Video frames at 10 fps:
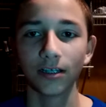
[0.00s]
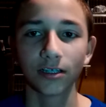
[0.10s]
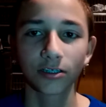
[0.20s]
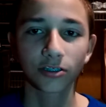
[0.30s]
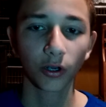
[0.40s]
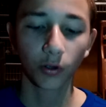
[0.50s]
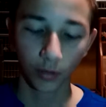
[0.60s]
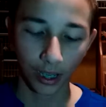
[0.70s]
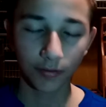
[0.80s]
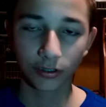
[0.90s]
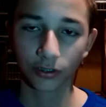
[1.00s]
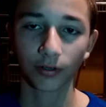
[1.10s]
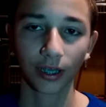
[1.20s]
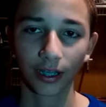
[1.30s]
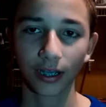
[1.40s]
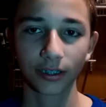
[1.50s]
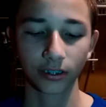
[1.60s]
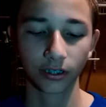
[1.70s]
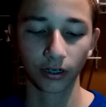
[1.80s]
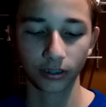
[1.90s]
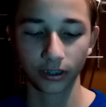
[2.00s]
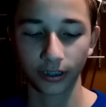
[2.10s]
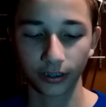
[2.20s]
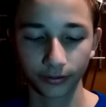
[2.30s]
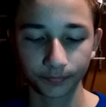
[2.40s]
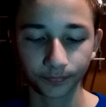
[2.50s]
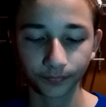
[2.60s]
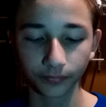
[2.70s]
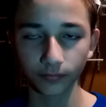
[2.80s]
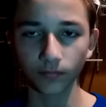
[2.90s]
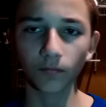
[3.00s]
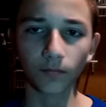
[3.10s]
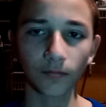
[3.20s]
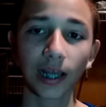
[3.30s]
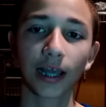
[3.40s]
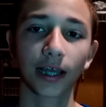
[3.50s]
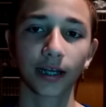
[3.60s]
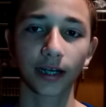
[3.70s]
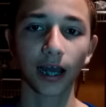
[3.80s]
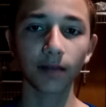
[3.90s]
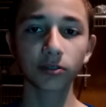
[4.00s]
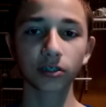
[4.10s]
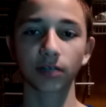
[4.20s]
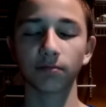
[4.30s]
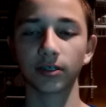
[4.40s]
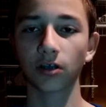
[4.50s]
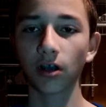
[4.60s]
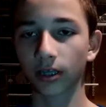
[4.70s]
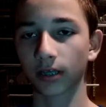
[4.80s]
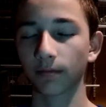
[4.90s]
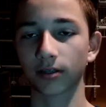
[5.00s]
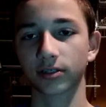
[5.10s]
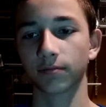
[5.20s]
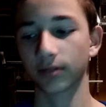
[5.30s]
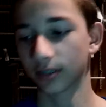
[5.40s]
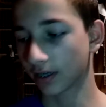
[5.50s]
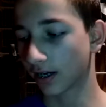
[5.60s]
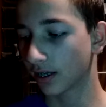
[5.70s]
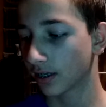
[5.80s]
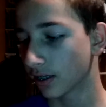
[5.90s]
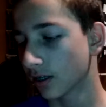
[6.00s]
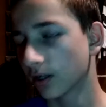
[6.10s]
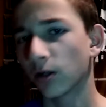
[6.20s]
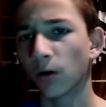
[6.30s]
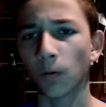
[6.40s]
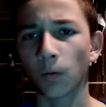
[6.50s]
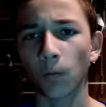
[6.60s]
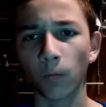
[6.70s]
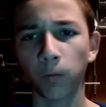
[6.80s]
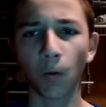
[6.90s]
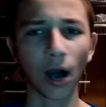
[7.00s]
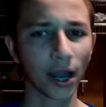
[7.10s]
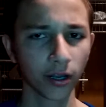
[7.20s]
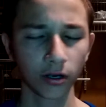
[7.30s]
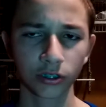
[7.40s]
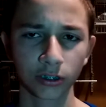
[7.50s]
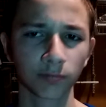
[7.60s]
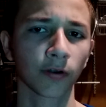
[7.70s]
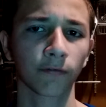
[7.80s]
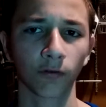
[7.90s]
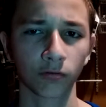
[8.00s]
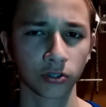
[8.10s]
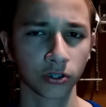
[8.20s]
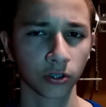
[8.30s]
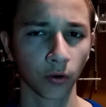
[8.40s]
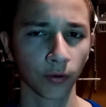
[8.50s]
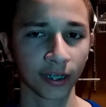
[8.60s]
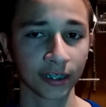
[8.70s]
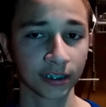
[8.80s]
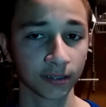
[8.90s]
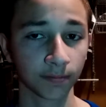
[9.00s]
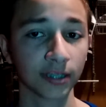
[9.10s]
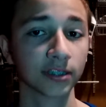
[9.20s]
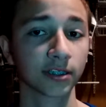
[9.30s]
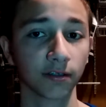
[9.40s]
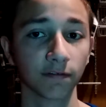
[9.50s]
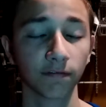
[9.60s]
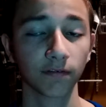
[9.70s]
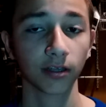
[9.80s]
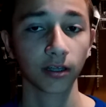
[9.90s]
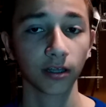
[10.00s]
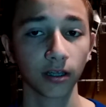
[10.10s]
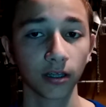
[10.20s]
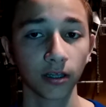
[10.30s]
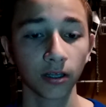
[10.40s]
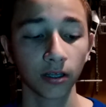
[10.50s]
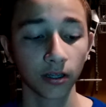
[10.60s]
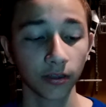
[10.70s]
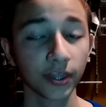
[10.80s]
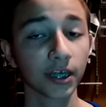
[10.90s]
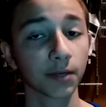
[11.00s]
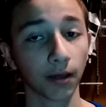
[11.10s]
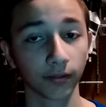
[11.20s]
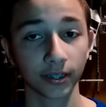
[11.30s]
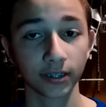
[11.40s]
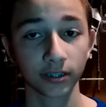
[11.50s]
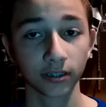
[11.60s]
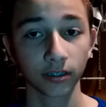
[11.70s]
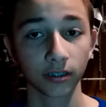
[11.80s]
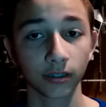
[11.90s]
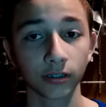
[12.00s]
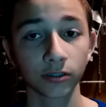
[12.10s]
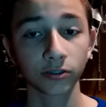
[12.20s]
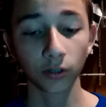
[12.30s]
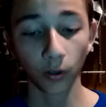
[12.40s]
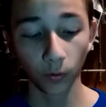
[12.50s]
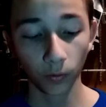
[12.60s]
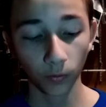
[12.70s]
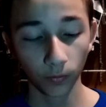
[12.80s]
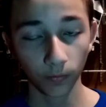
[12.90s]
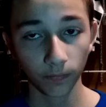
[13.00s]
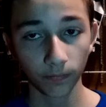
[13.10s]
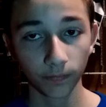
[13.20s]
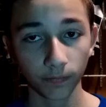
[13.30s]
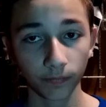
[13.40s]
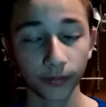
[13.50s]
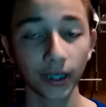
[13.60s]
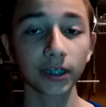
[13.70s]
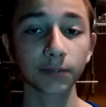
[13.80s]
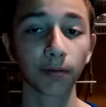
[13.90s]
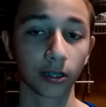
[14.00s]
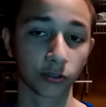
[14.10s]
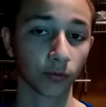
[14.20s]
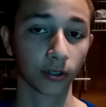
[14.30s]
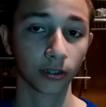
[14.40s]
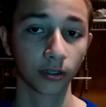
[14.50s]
So, hey, what is going on, guys? It's Carson here, and I'm just going to be talking about something today. Why are smartphones so expensive? Think about this. So, the Xbox One,